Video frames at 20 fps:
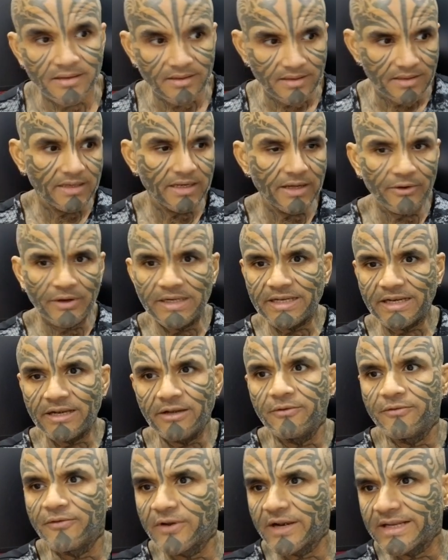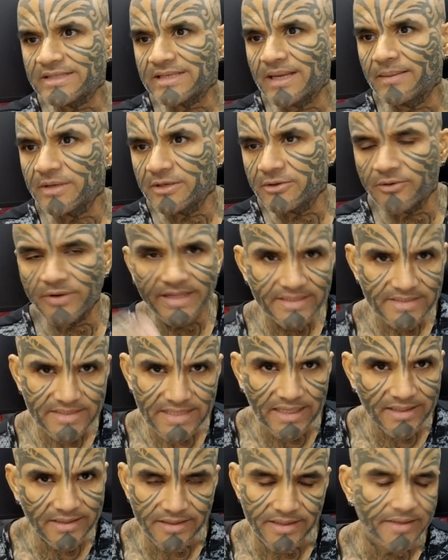Now, I'll tell you, for example, today is
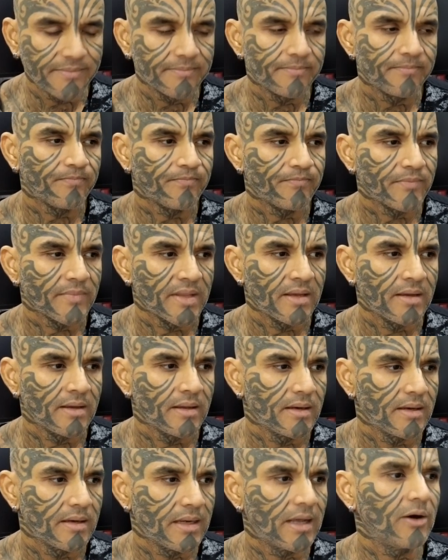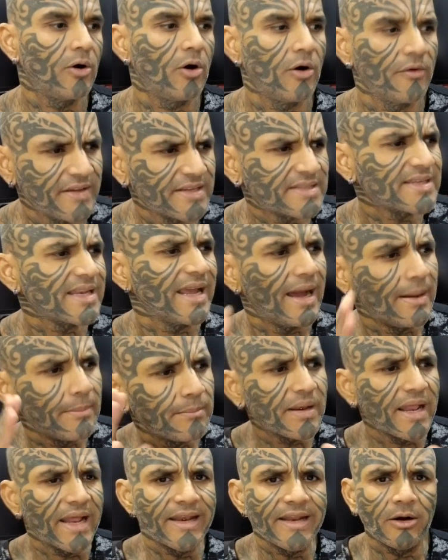Saturday. Now, obviously, I'm
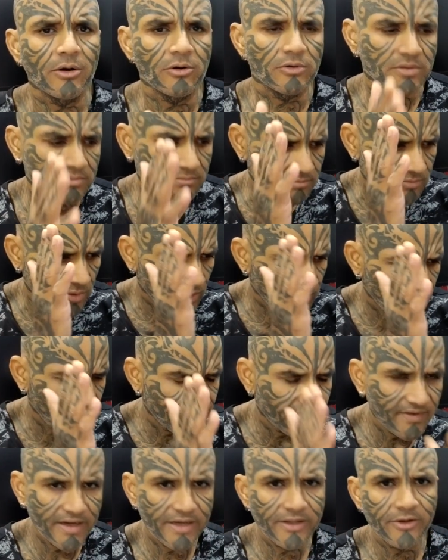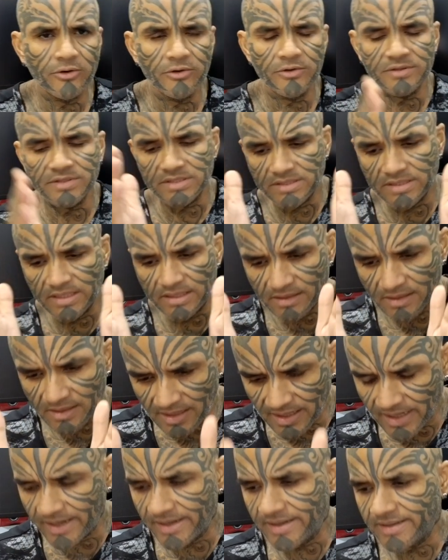planning out, okay, videos, then
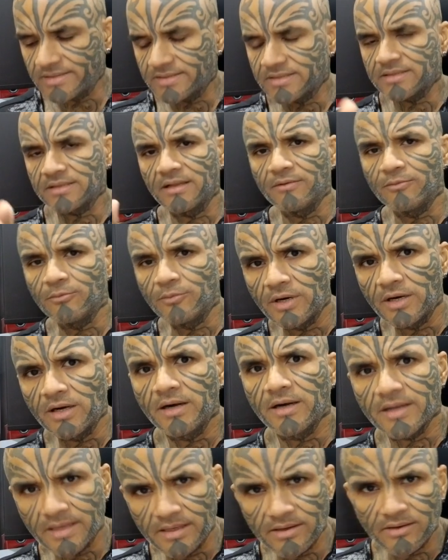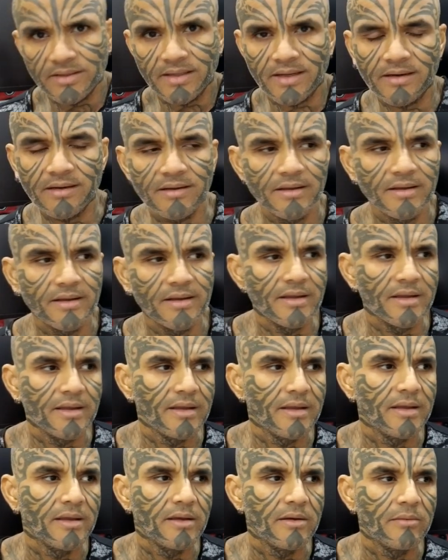clients, then work, and all that.
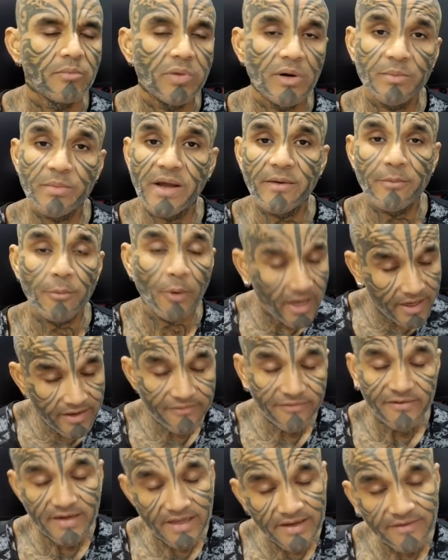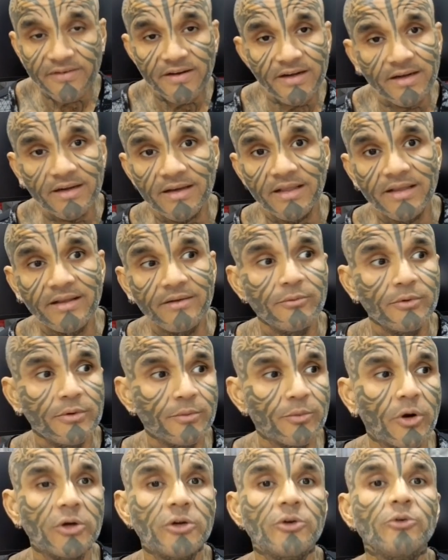But my wife definitely would
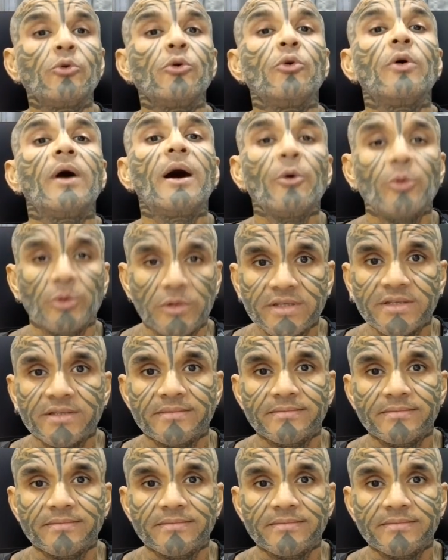want to go out.